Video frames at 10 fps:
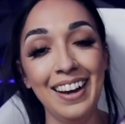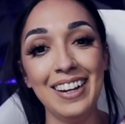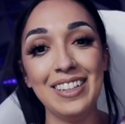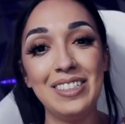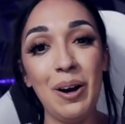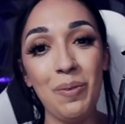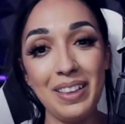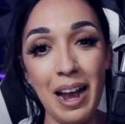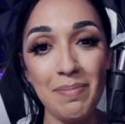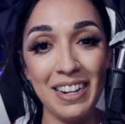So
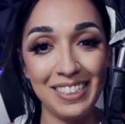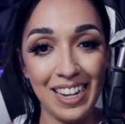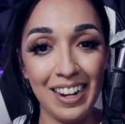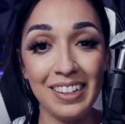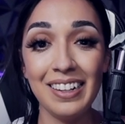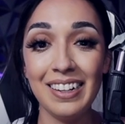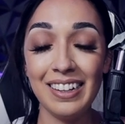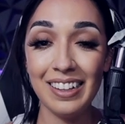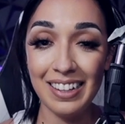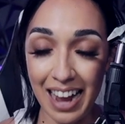with that being said,
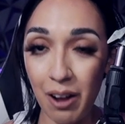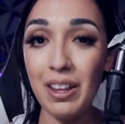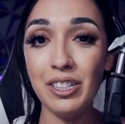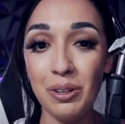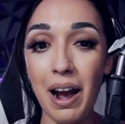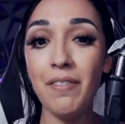now that you have